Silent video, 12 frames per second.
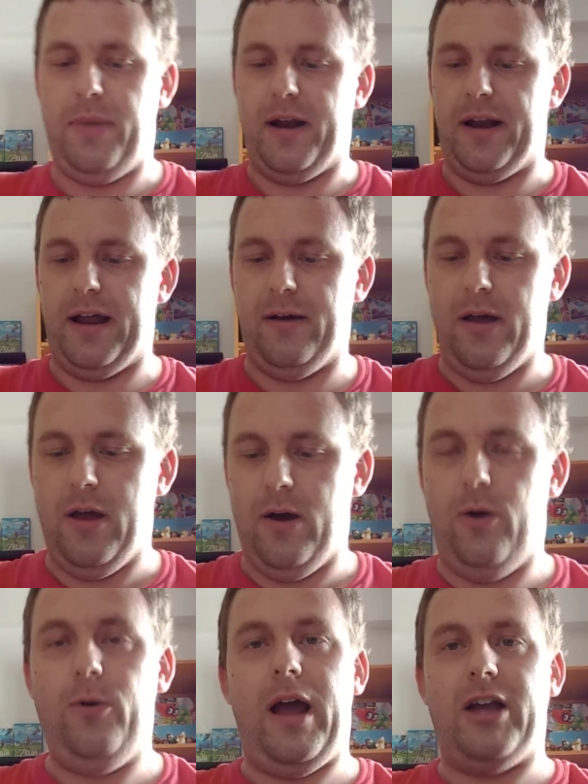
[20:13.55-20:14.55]
better now.
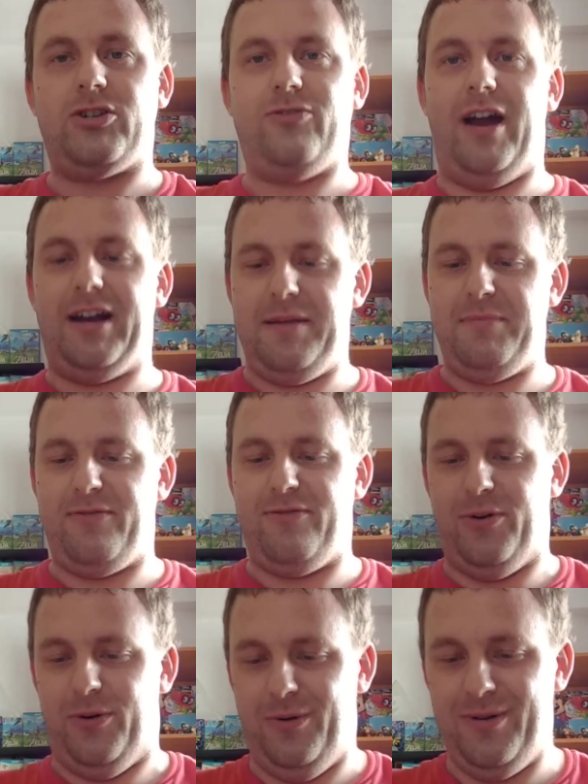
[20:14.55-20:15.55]
All that struggling
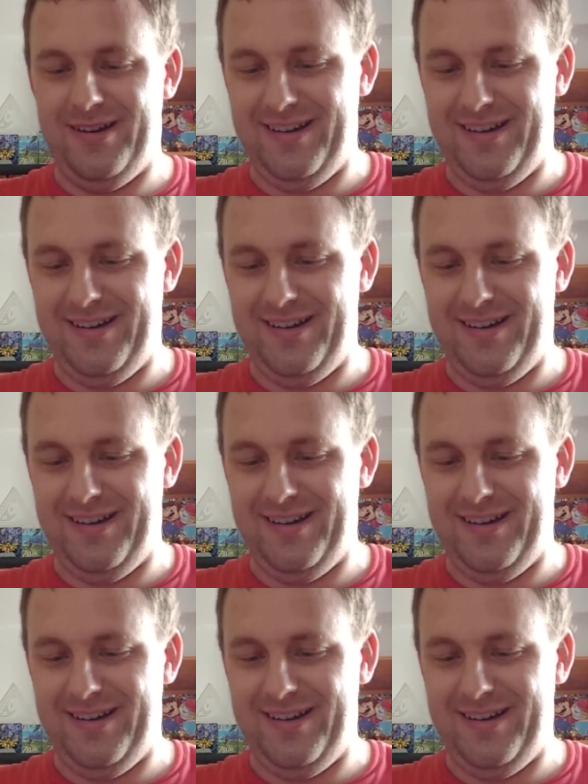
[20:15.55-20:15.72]
before.